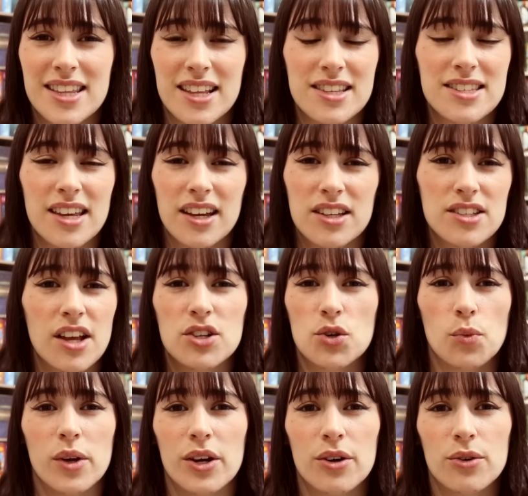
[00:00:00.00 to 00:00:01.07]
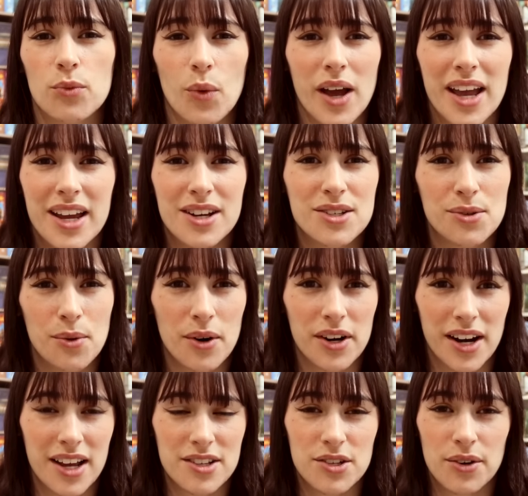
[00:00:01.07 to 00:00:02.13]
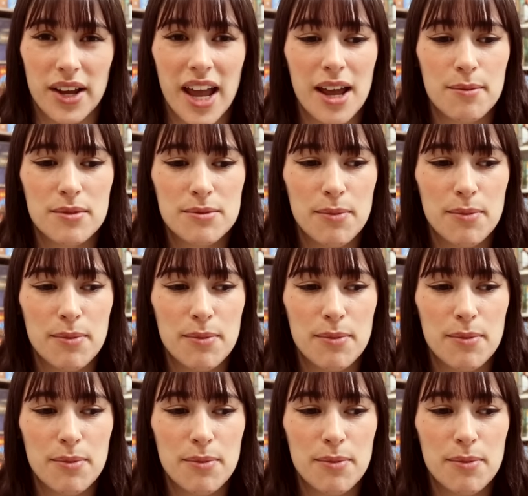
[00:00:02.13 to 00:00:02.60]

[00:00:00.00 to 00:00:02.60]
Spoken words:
That's like such a weird way to organize your games.